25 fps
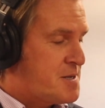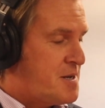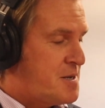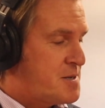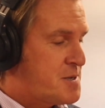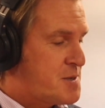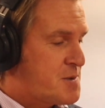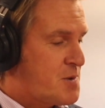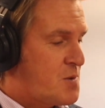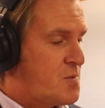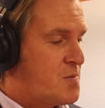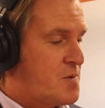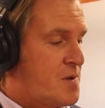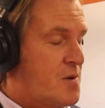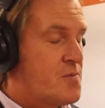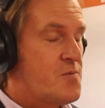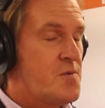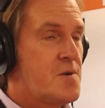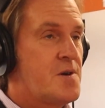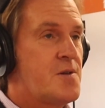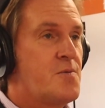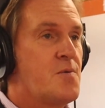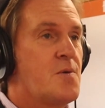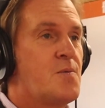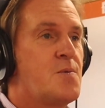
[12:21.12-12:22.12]
That's
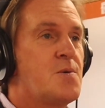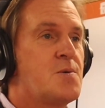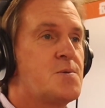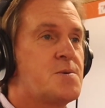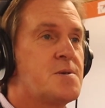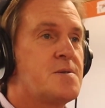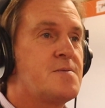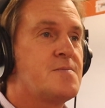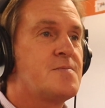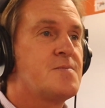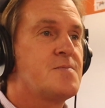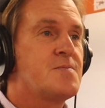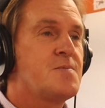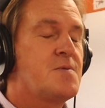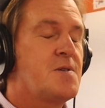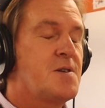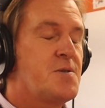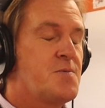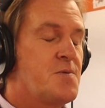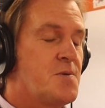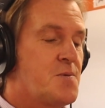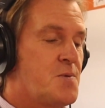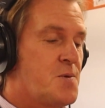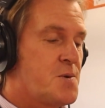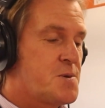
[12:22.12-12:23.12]
really rewarding. Yeah,
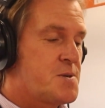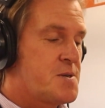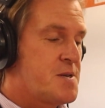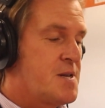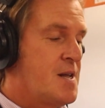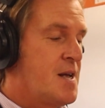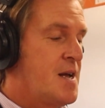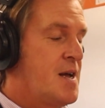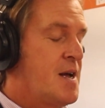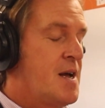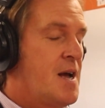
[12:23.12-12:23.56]
really rewarding.